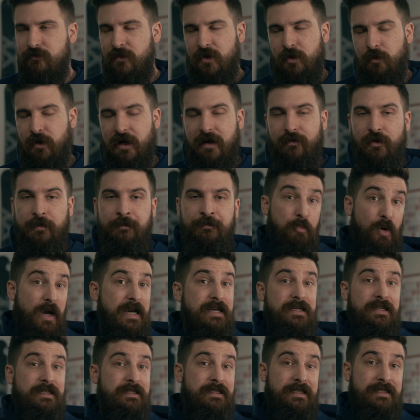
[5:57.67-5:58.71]
whatever.
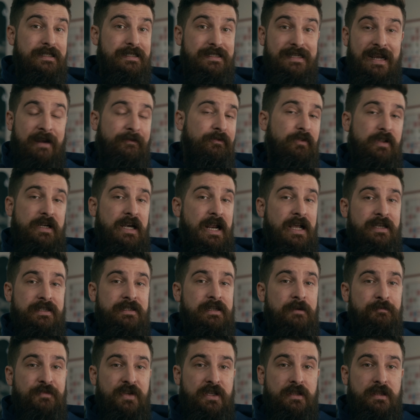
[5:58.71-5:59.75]
Brightness is definitely not
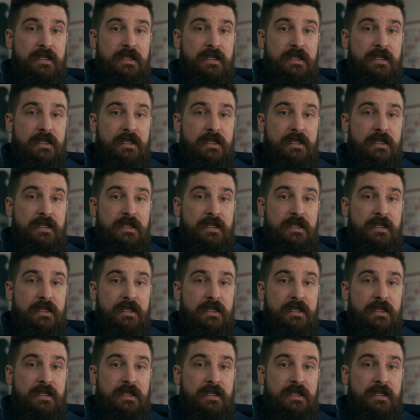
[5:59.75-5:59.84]
something